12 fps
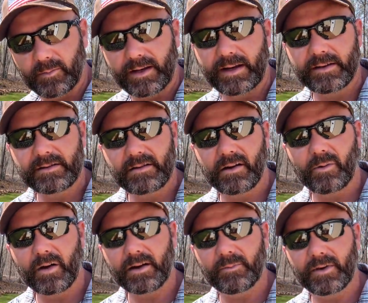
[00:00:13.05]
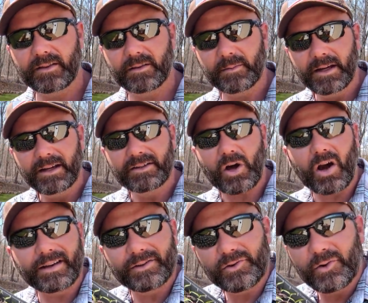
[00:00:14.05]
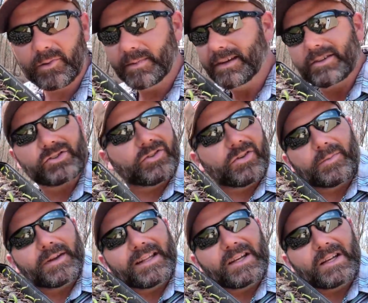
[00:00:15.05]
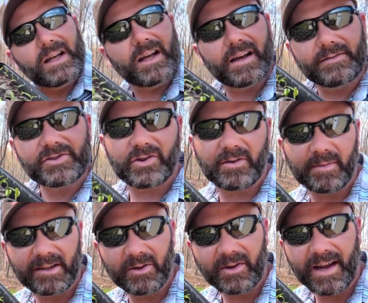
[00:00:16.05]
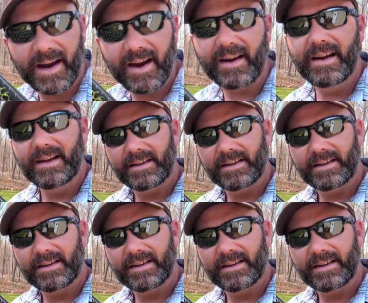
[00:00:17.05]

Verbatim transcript: We need to start working with them, talking to them, showing them a little love, showing them a little care.